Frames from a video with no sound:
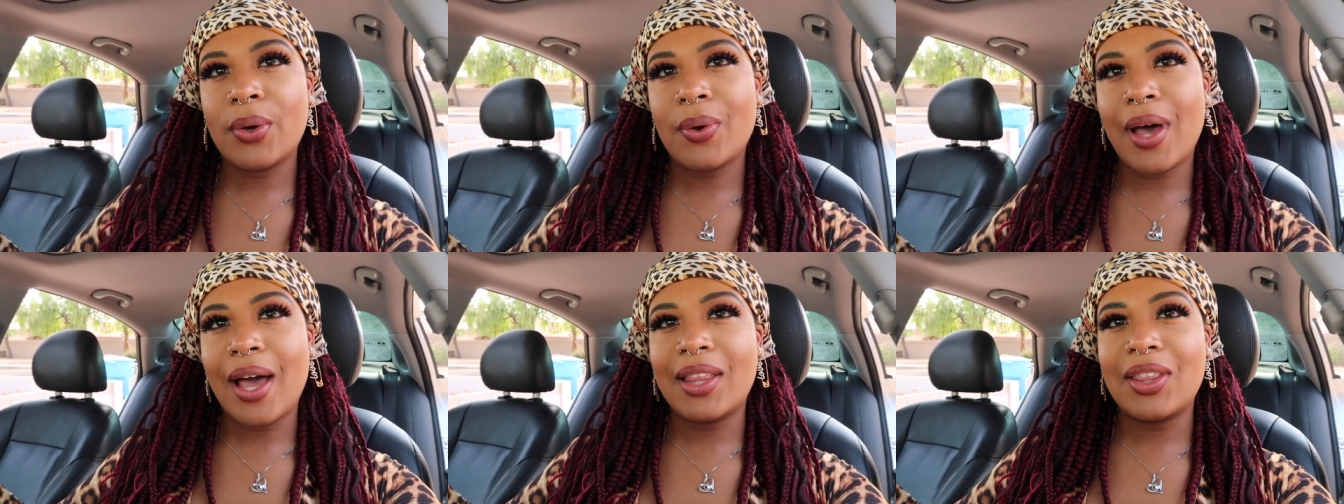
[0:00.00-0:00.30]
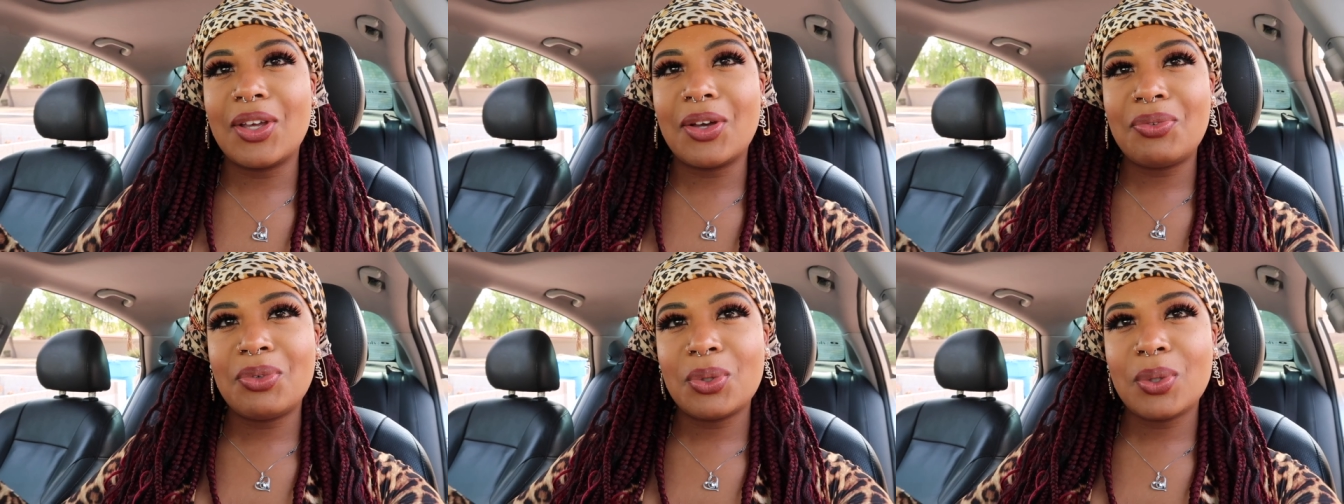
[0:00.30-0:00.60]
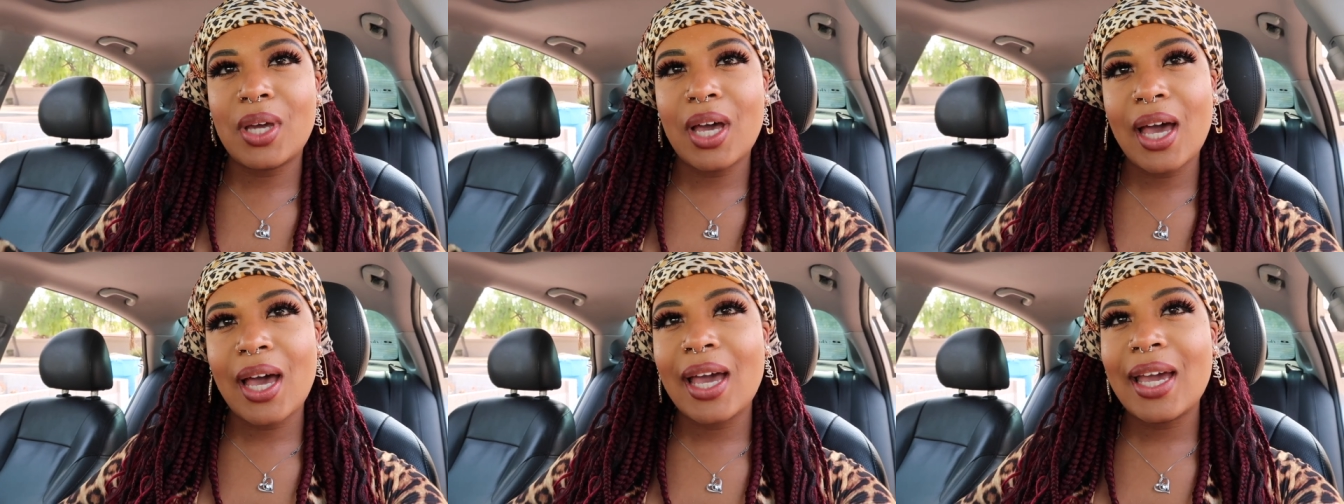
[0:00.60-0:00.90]
I love you
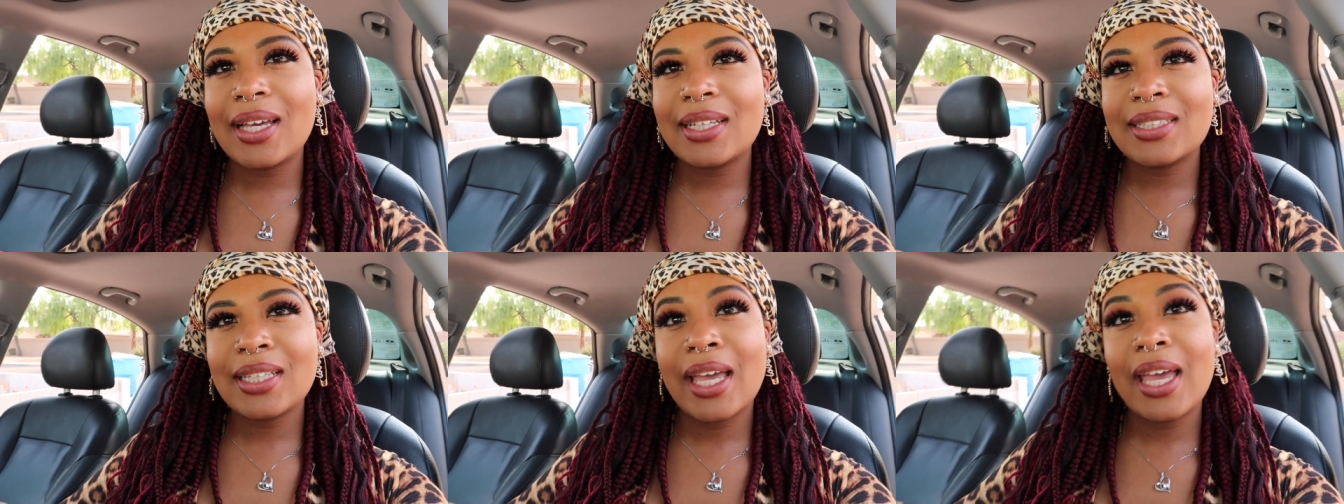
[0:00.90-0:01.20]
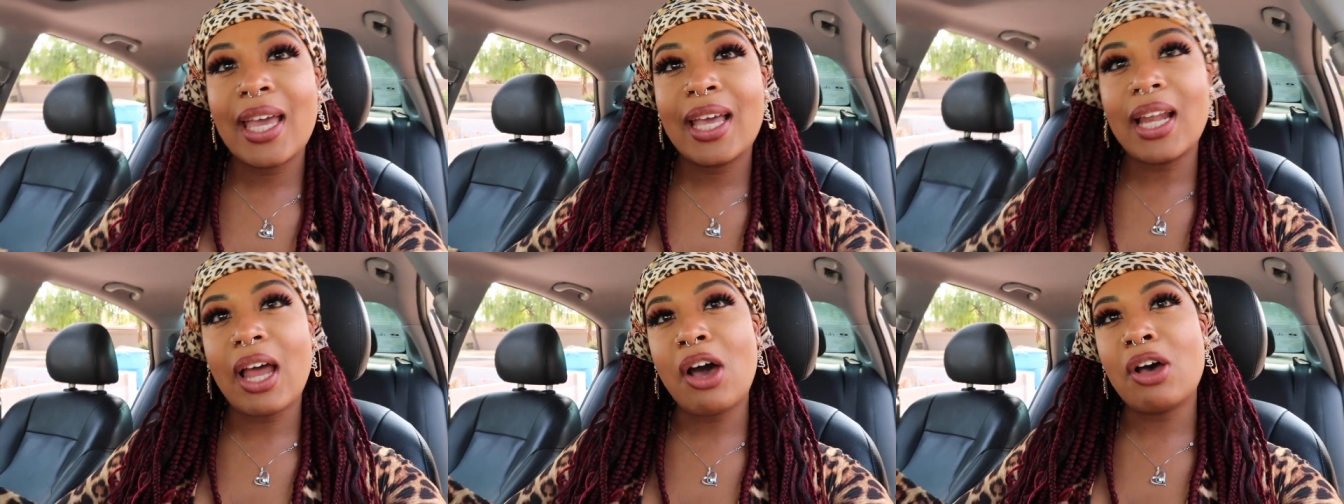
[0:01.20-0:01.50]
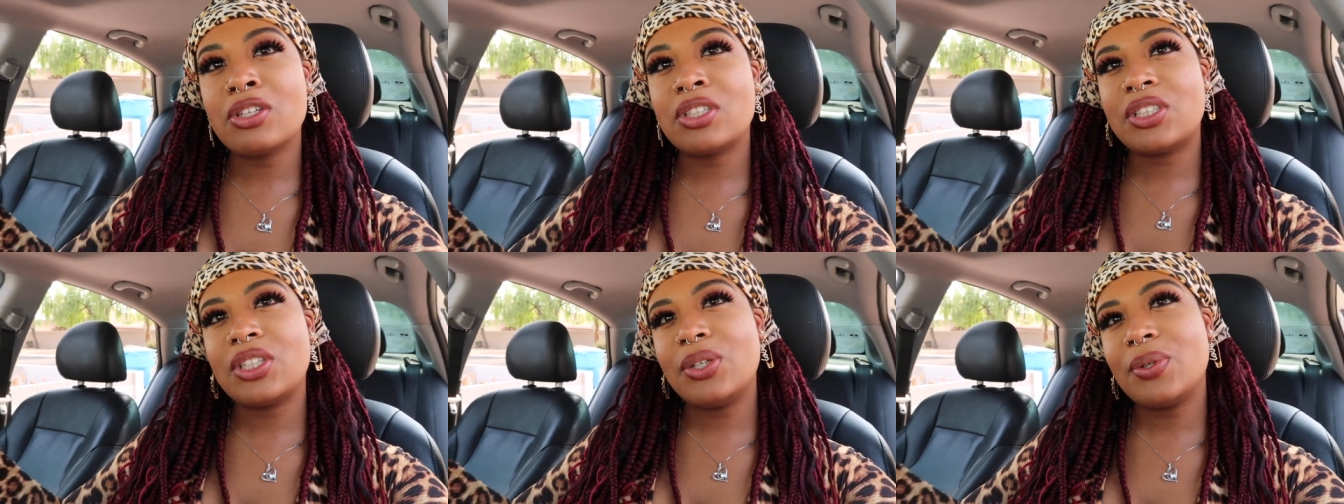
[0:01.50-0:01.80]
guys, and
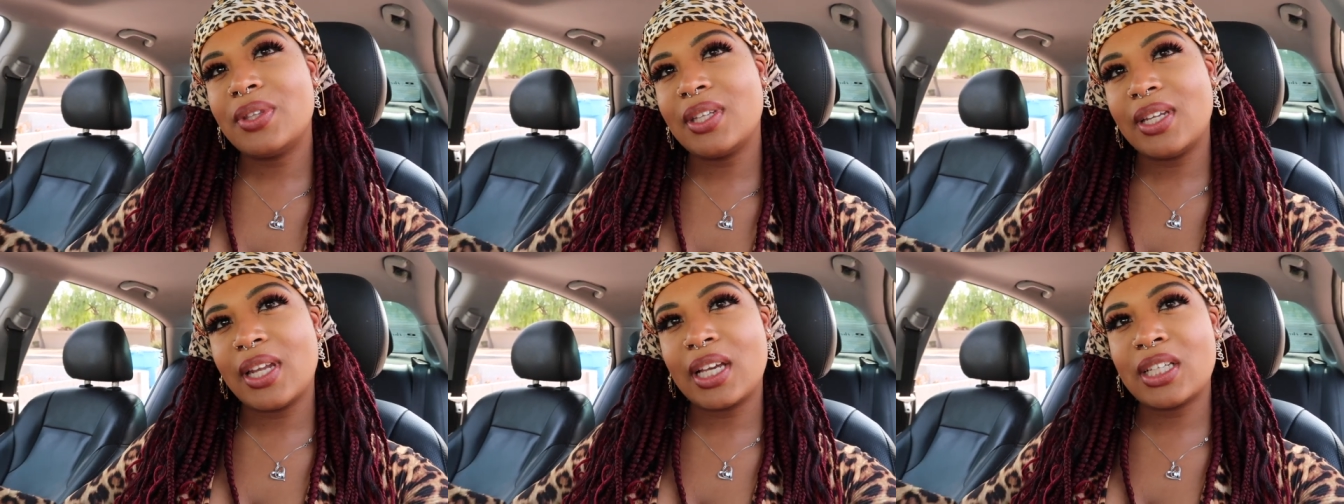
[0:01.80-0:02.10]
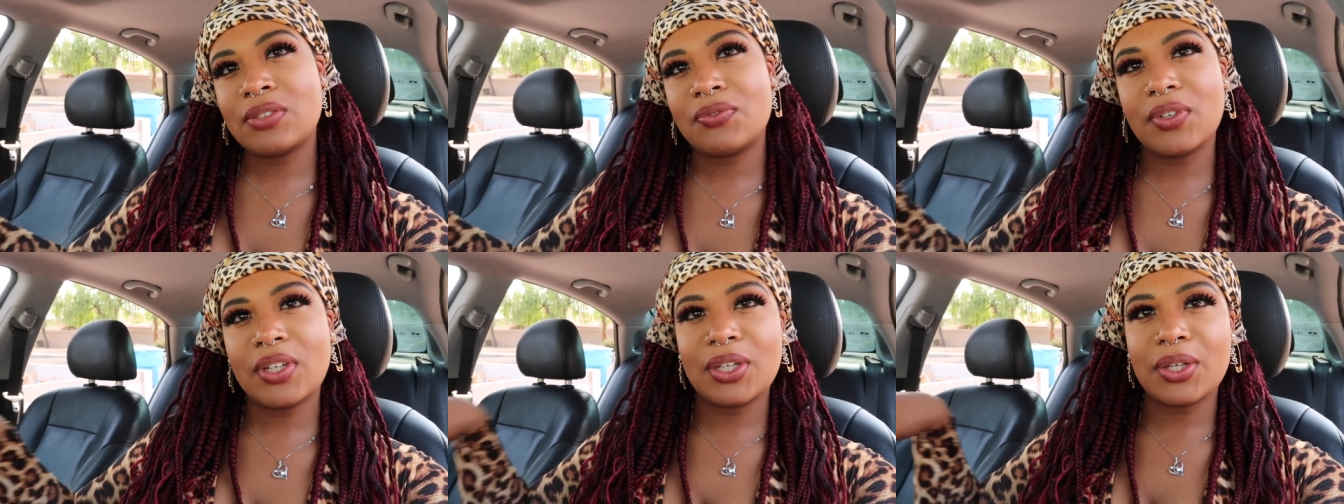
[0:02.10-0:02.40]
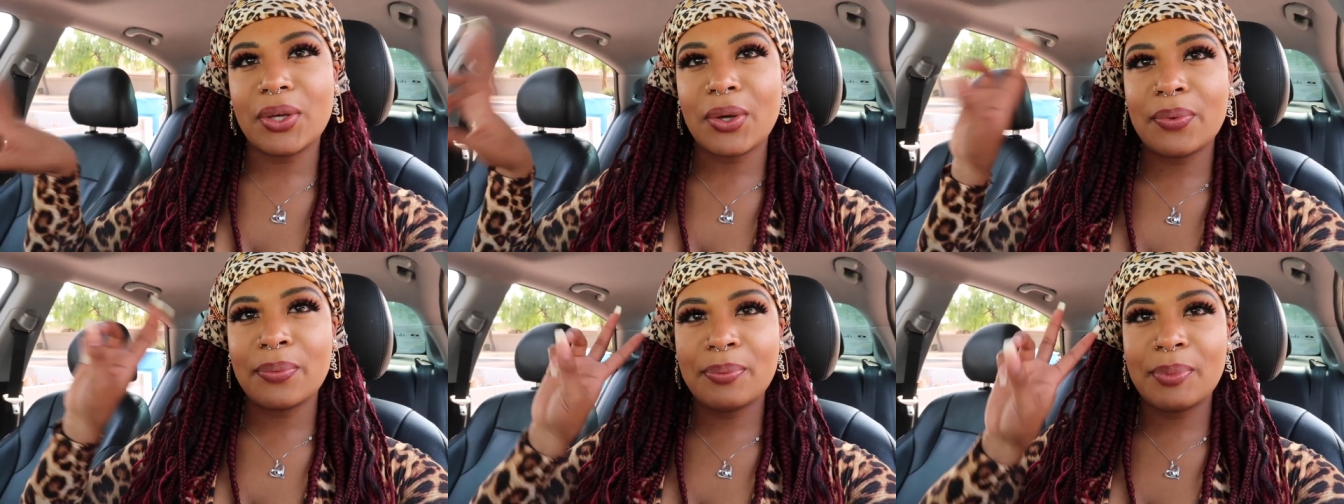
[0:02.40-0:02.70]
I'll see you in the next
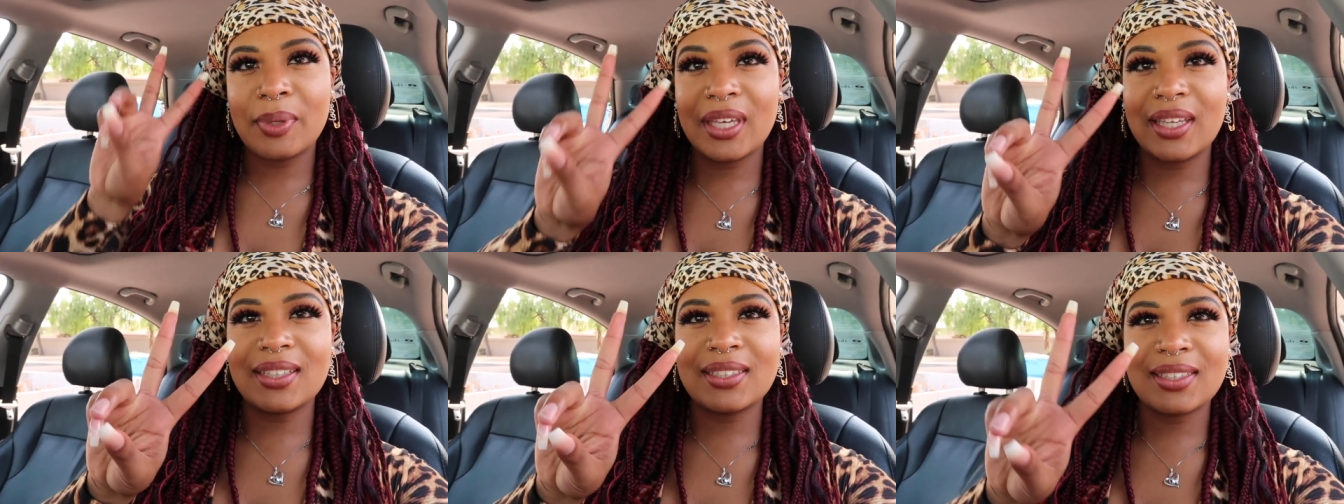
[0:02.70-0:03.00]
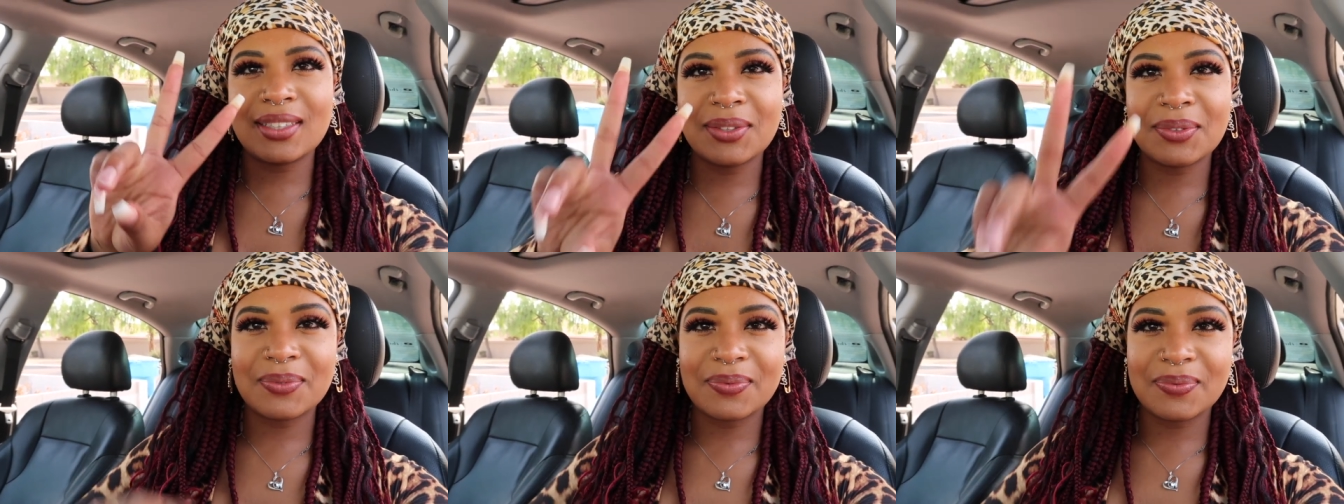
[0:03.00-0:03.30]
video. Peace.